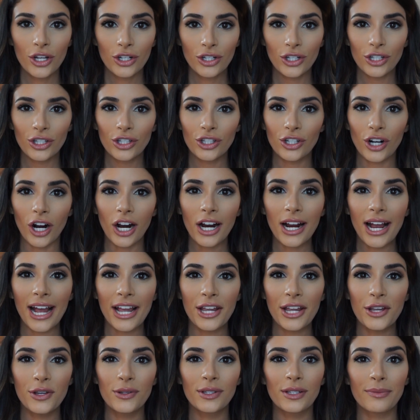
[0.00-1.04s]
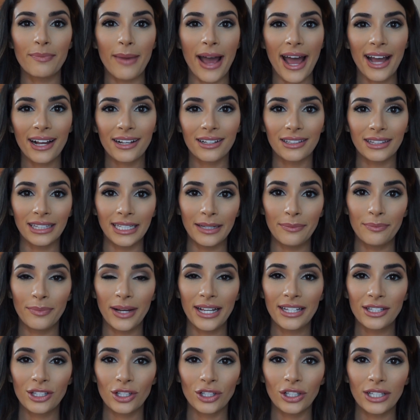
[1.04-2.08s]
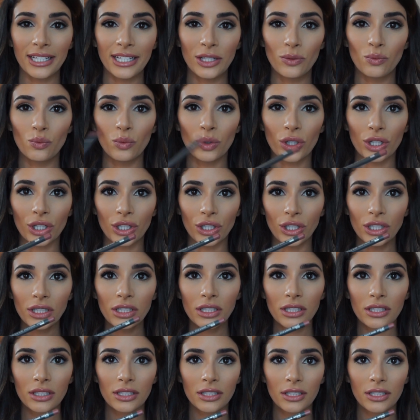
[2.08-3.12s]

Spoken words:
To start, I used MAC Lip Pencil in Whirl.